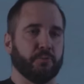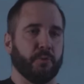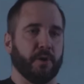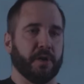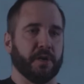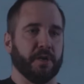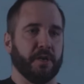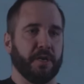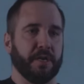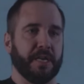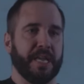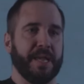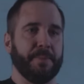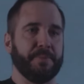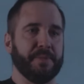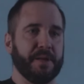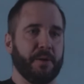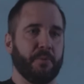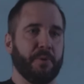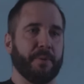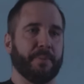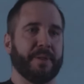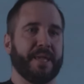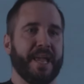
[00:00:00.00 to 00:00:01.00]
working on keeping
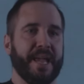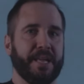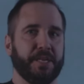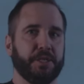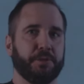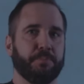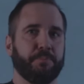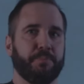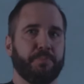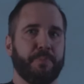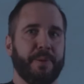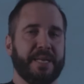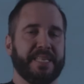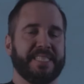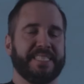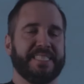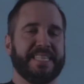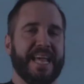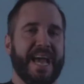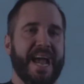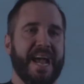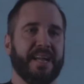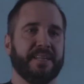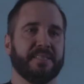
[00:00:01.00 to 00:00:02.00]
that rib cage
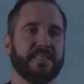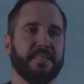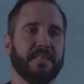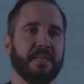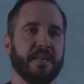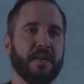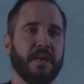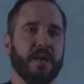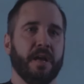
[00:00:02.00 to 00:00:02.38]
stacked,